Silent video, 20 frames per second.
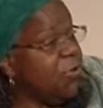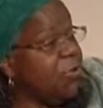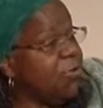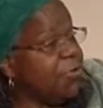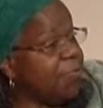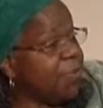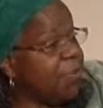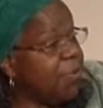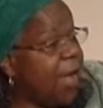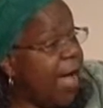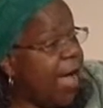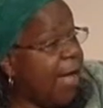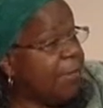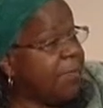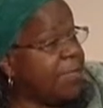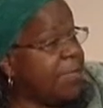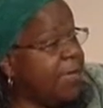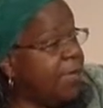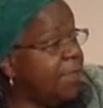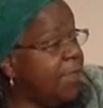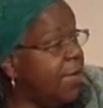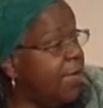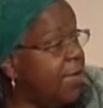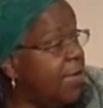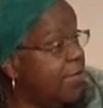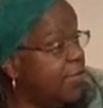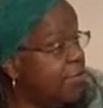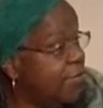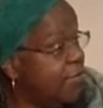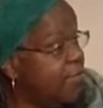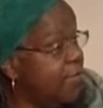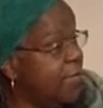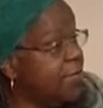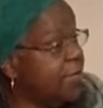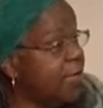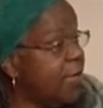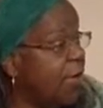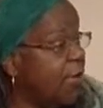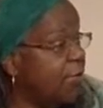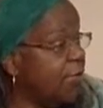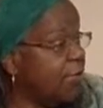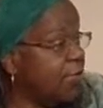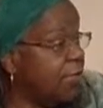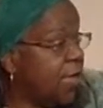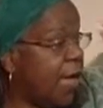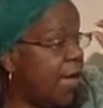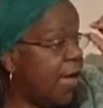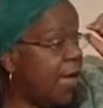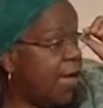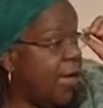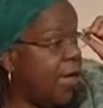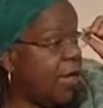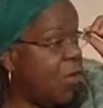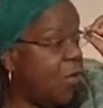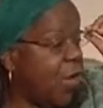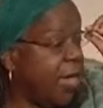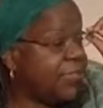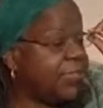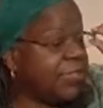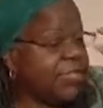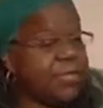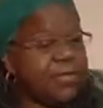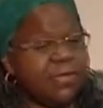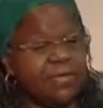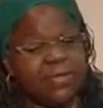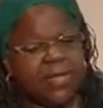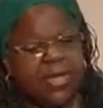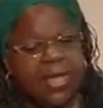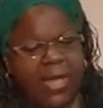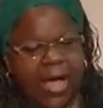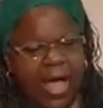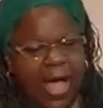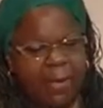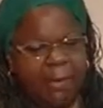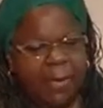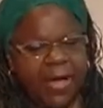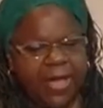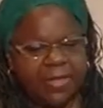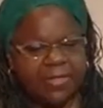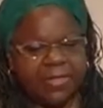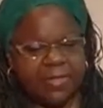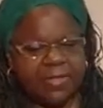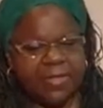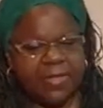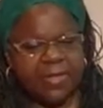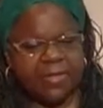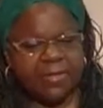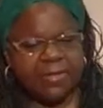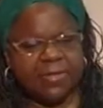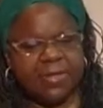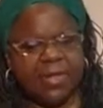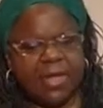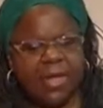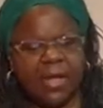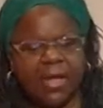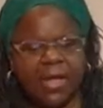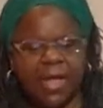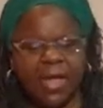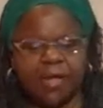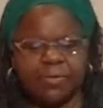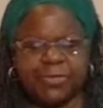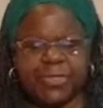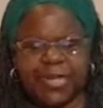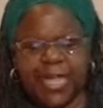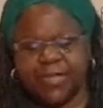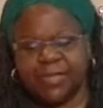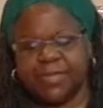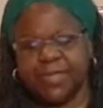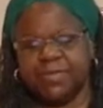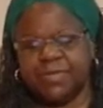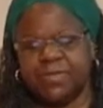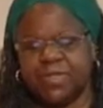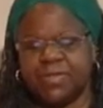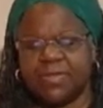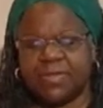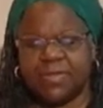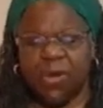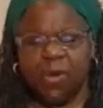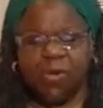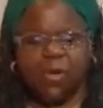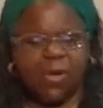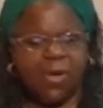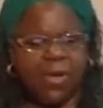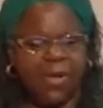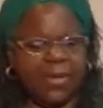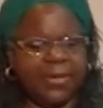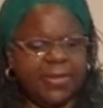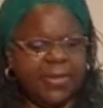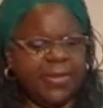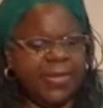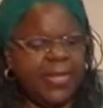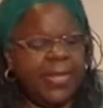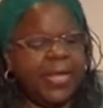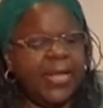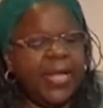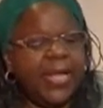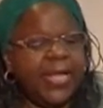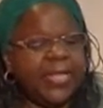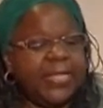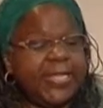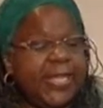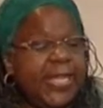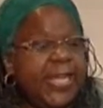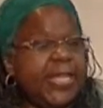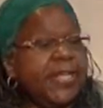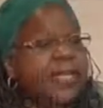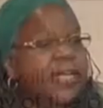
the problem, the research questions, hypothesis, objectives, and so on, leading